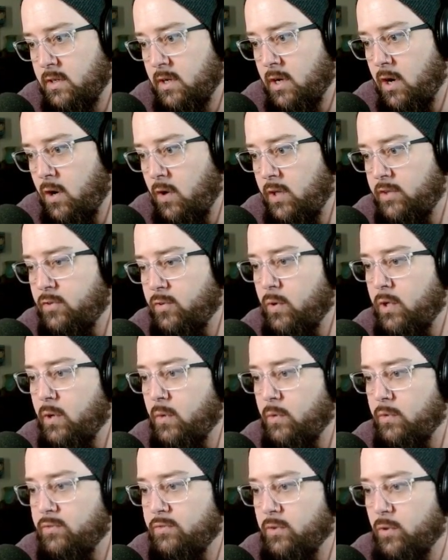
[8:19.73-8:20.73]
Oh, that's the one that
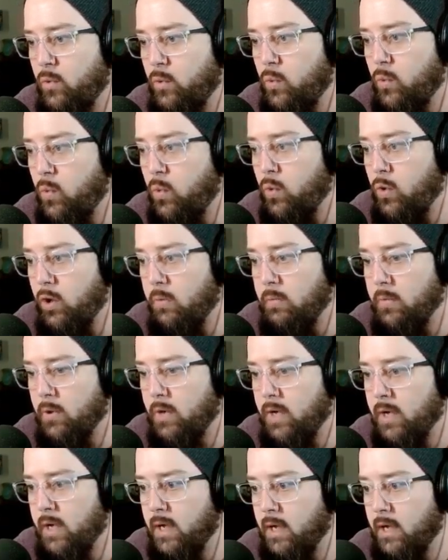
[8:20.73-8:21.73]
was still warm.
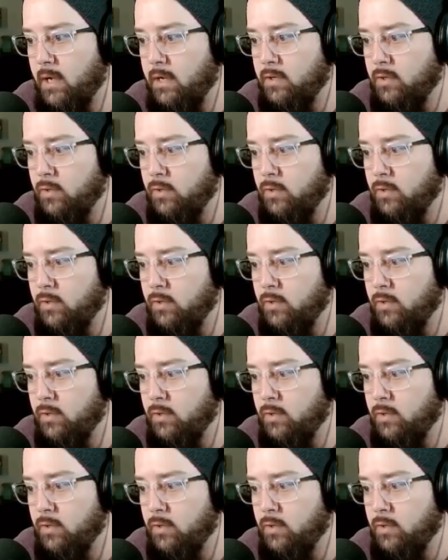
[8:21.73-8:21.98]
Okay, I do